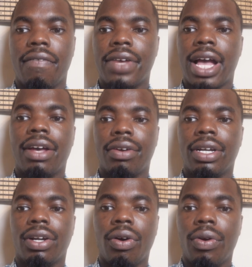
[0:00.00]
value
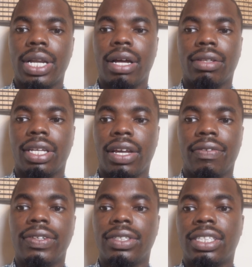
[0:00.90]
in going out there,
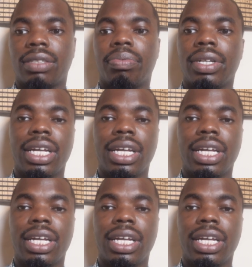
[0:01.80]
even just put